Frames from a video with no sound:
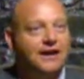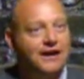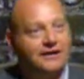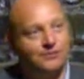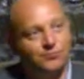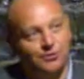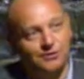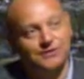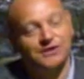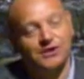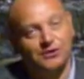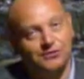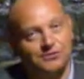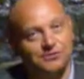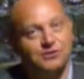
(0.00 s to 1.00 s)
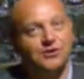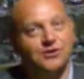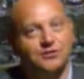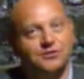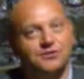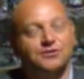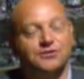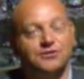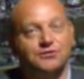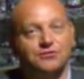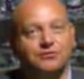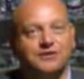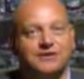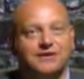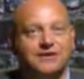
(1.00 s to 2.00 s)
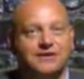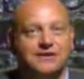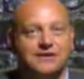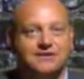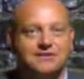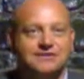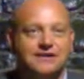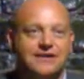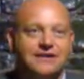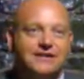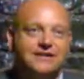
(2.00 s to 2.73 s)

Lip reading: and what the tower has gone through over the years.